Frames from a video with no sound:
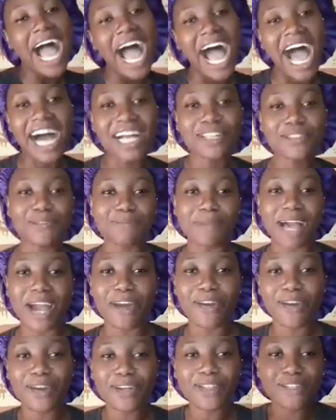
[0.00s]
And to my
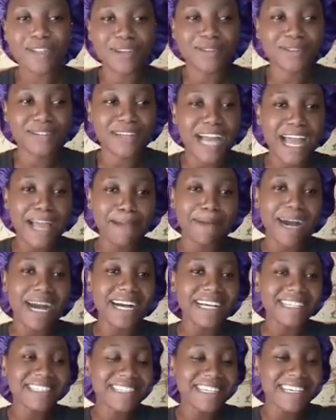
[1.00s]
old
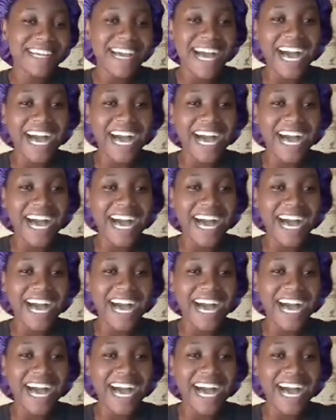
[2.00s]
subscribers,